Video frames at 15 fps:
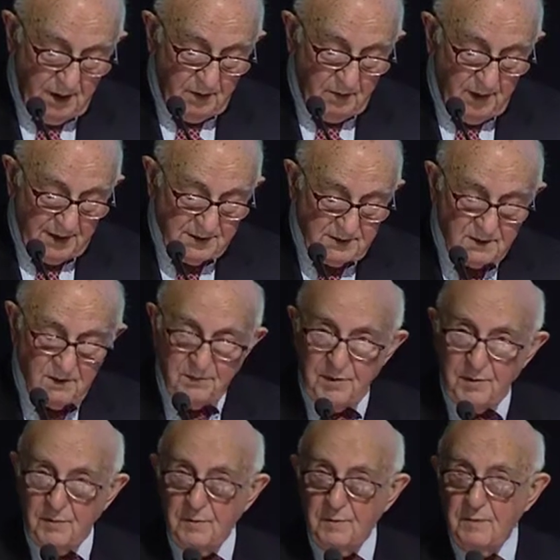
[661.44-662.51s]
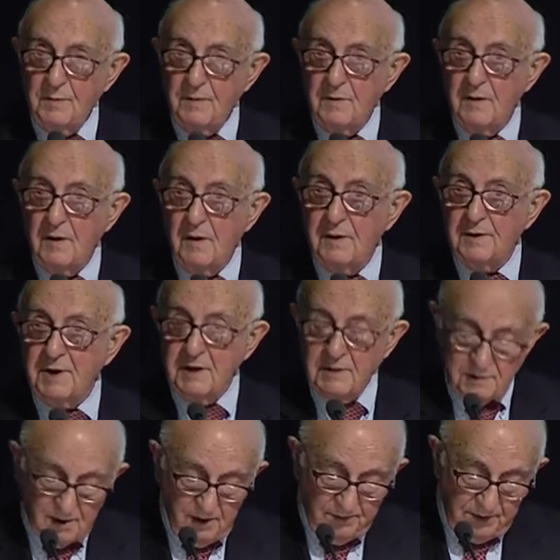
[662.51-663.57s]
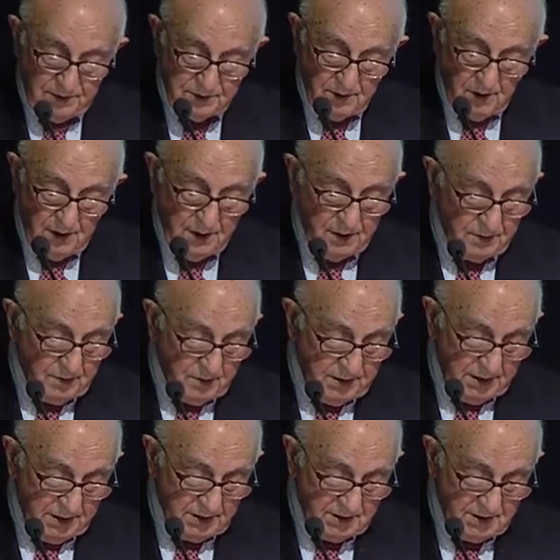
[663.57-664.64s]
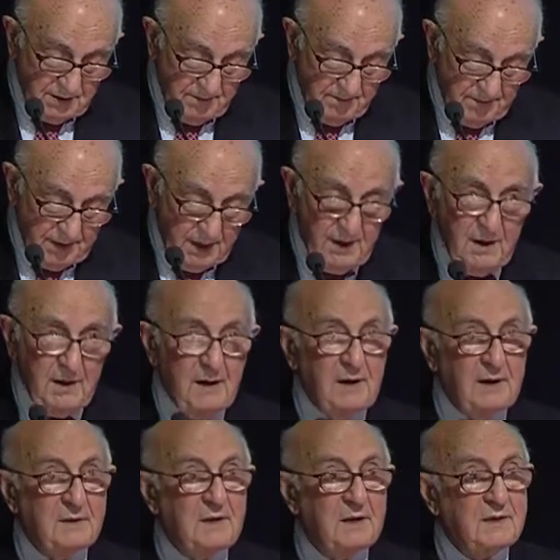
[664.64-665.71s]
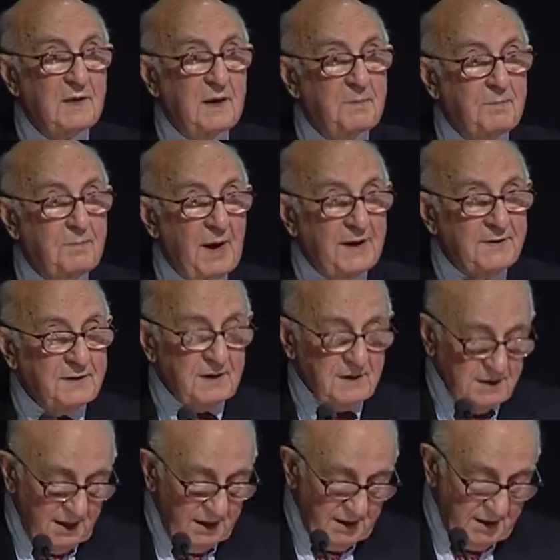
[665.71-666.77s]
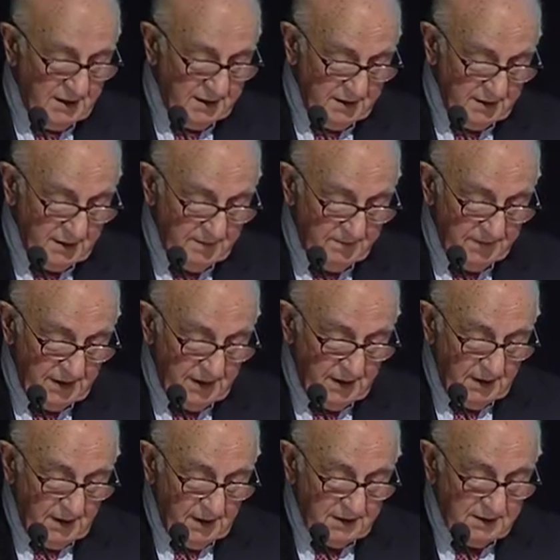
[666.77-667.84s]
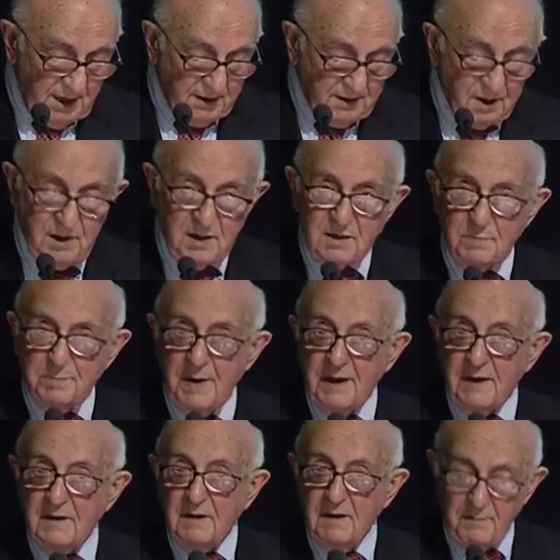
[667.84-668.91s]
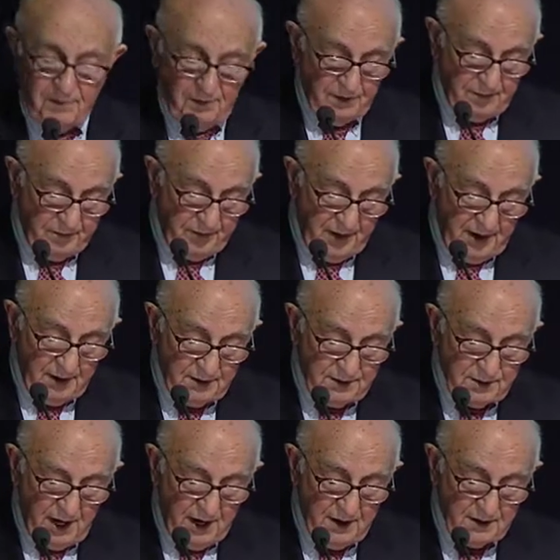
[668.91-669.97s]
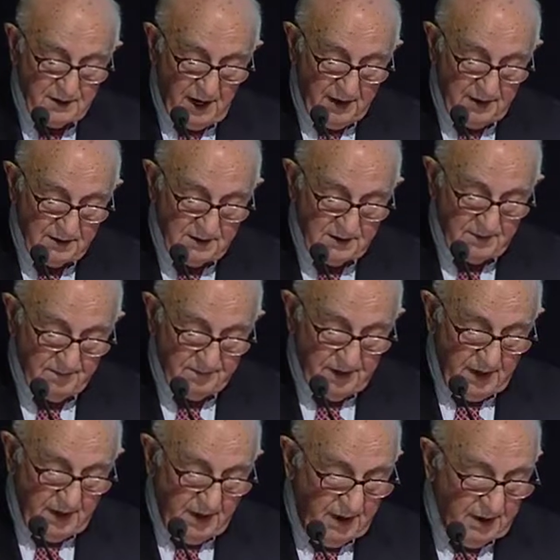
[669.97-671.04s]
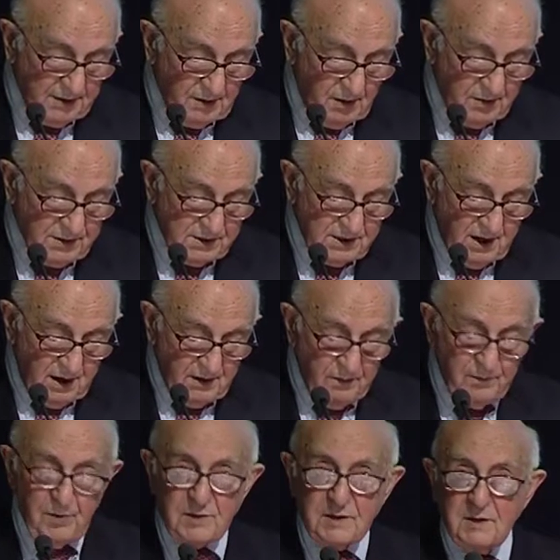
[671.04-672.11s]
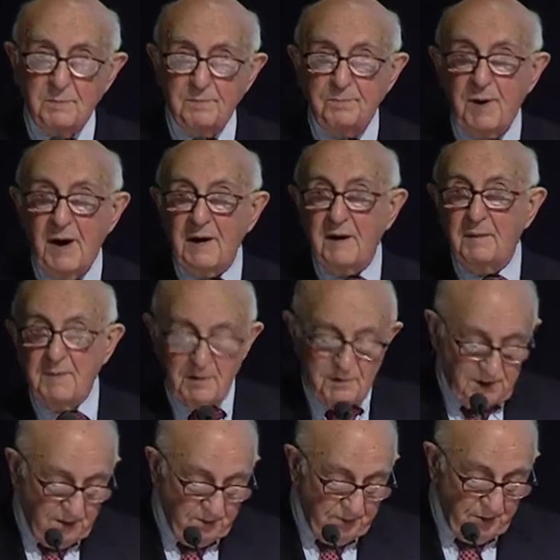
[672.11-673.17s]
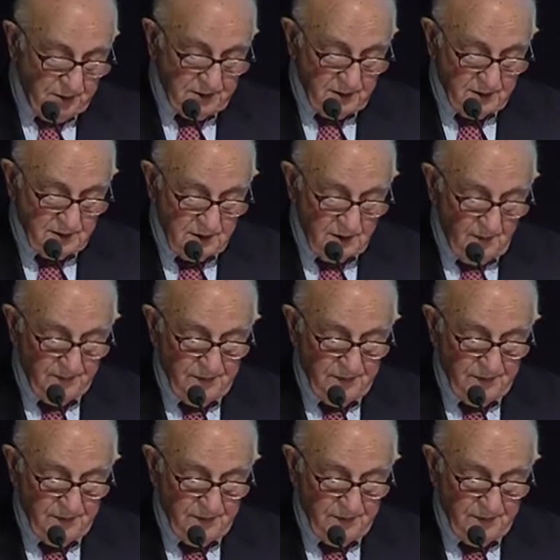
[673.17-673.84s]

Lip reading: one's view on individual rulings, it is abundantly clear that respect for fair trial rights and concern for the paramount importance